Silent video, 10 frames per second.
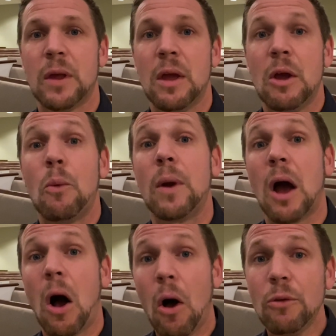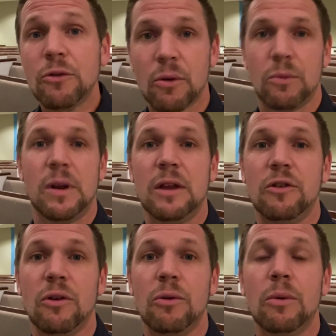We also need
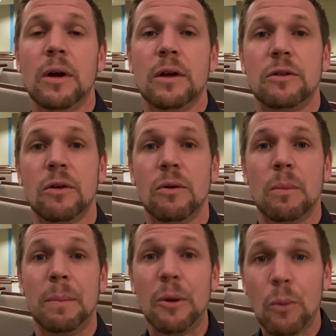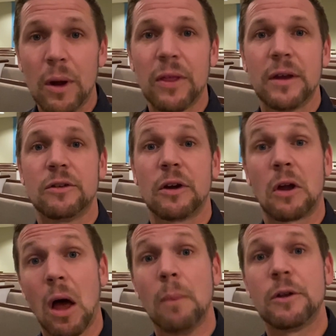you to be willing to
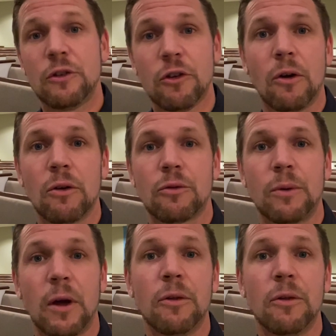come to church with other